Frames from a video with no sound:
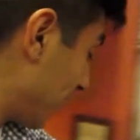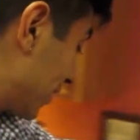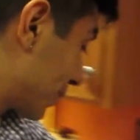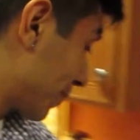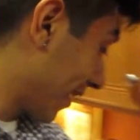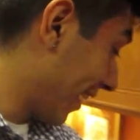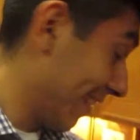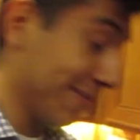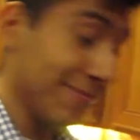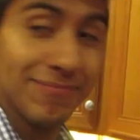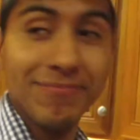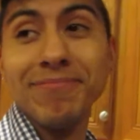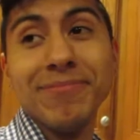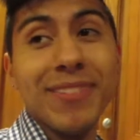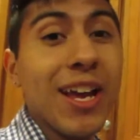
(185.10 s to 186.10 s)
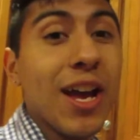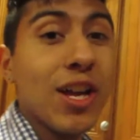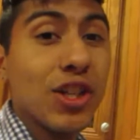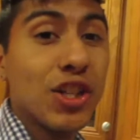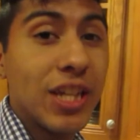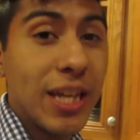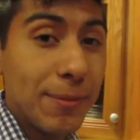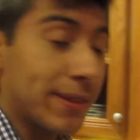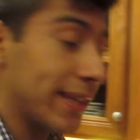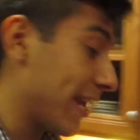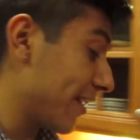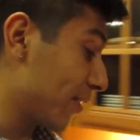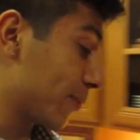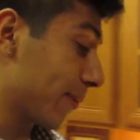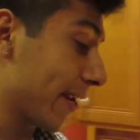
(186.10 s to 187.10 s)
fit spaghetti. She keeps
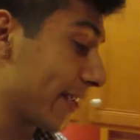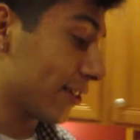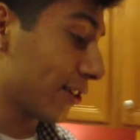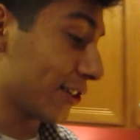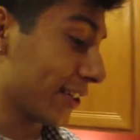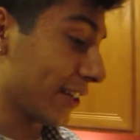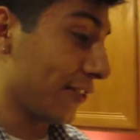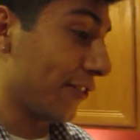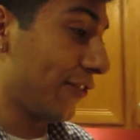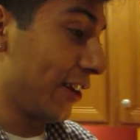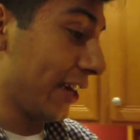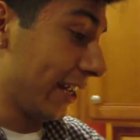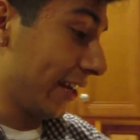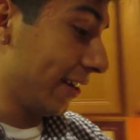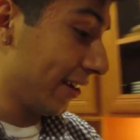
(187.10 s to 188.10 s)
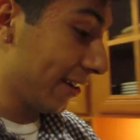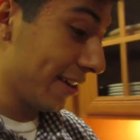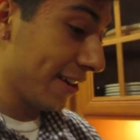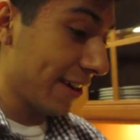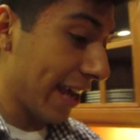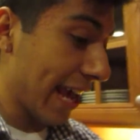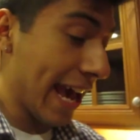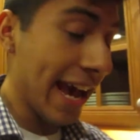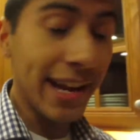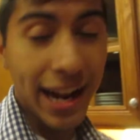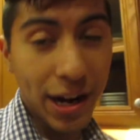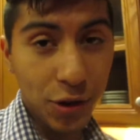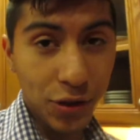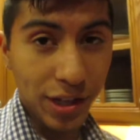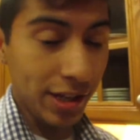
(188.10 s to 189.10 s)
saying the spaghetti sauce is gonna fit, and
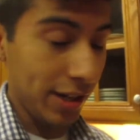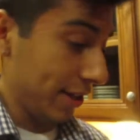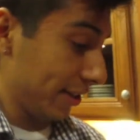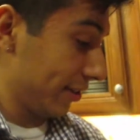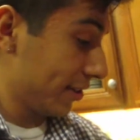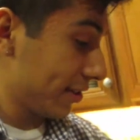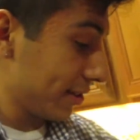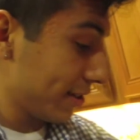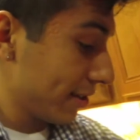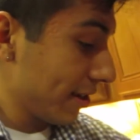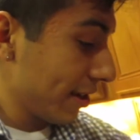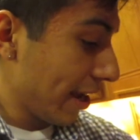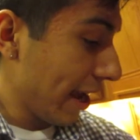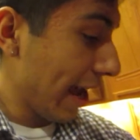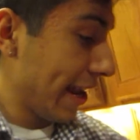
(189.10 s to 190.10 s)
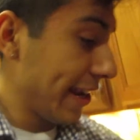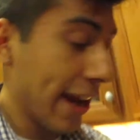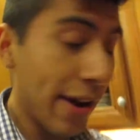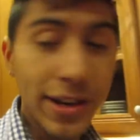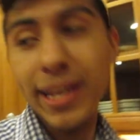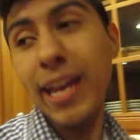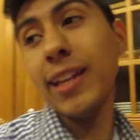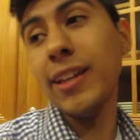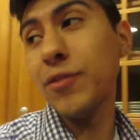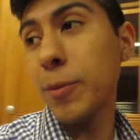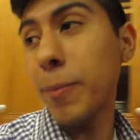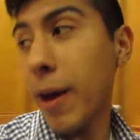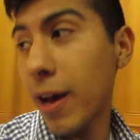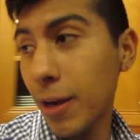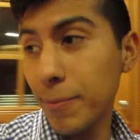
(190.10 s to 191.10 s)
I don't think it is. And now I can't lift
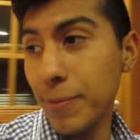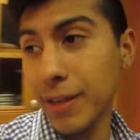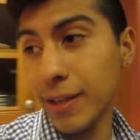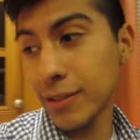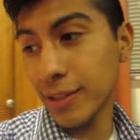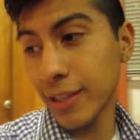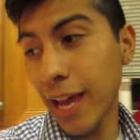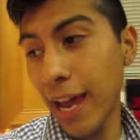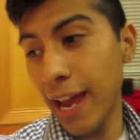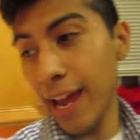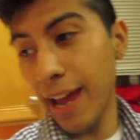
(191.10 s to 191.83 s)
the pot up because I